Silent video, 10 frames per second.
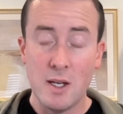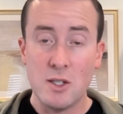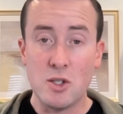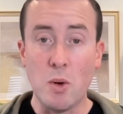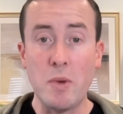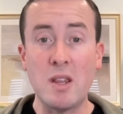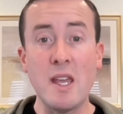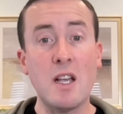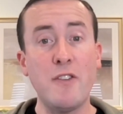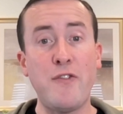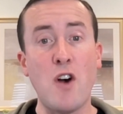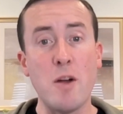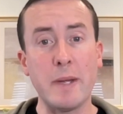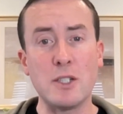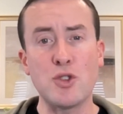So when we think of
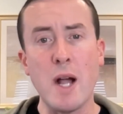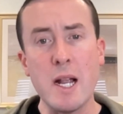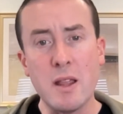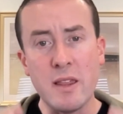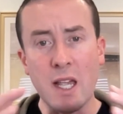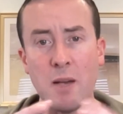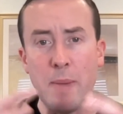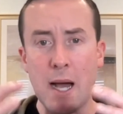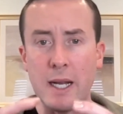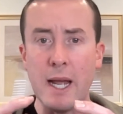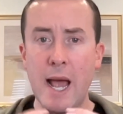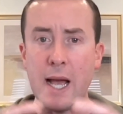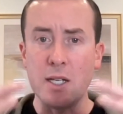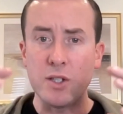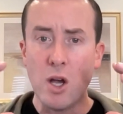farming, try and think about it
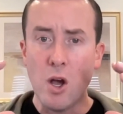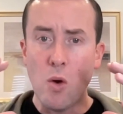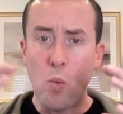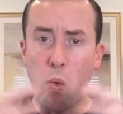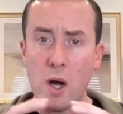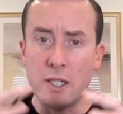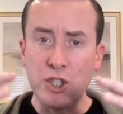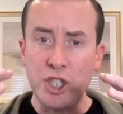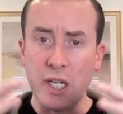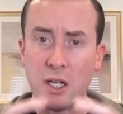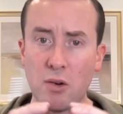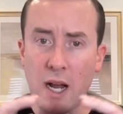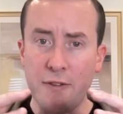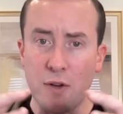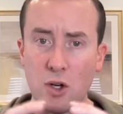as one
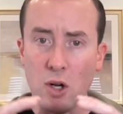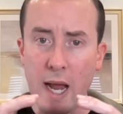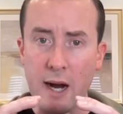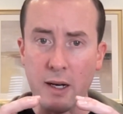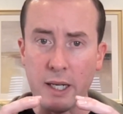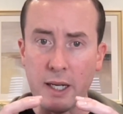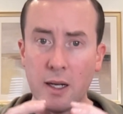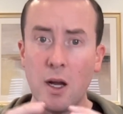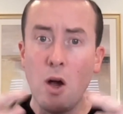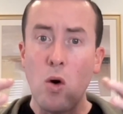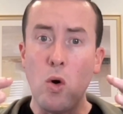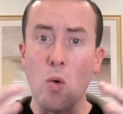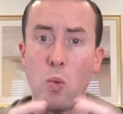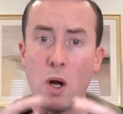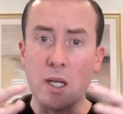geographical area or
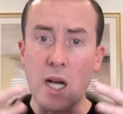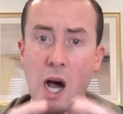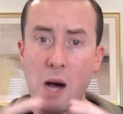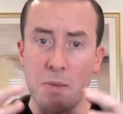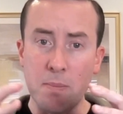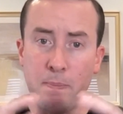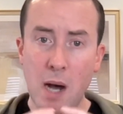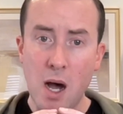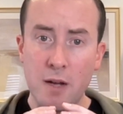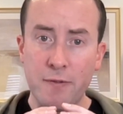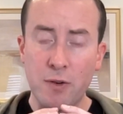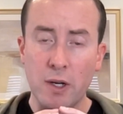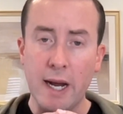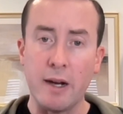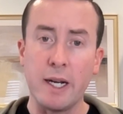one common bond for an
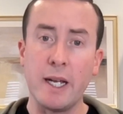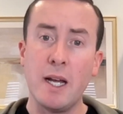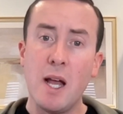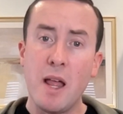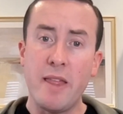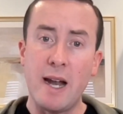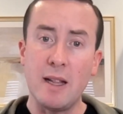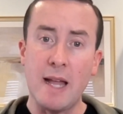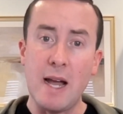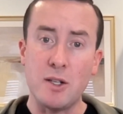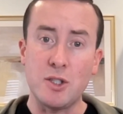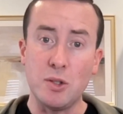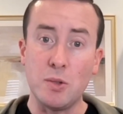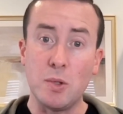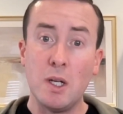area that allows
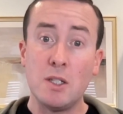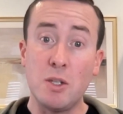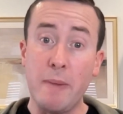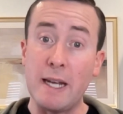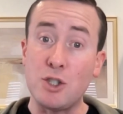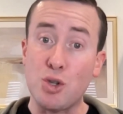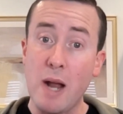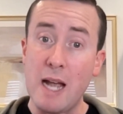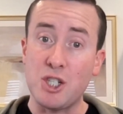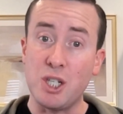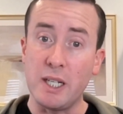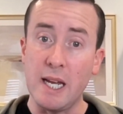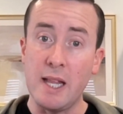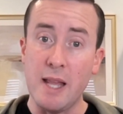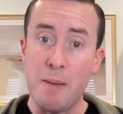you to make traction
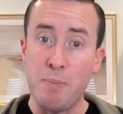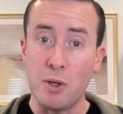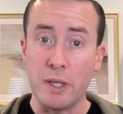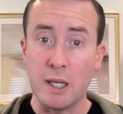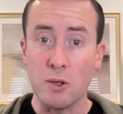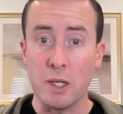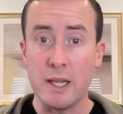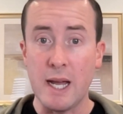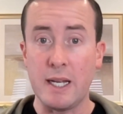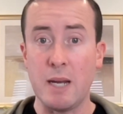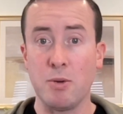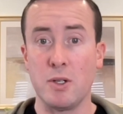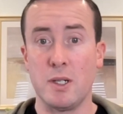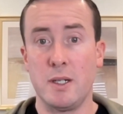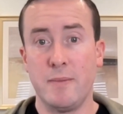in that building or in that neighborhood.